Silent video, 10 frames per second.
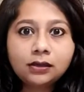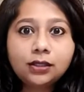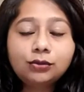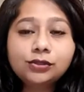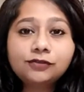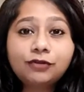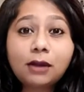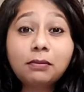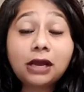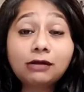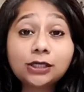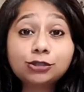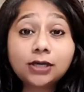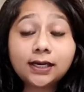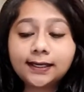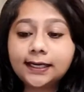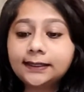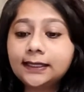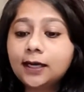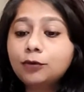News from Maharashtra
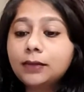right now.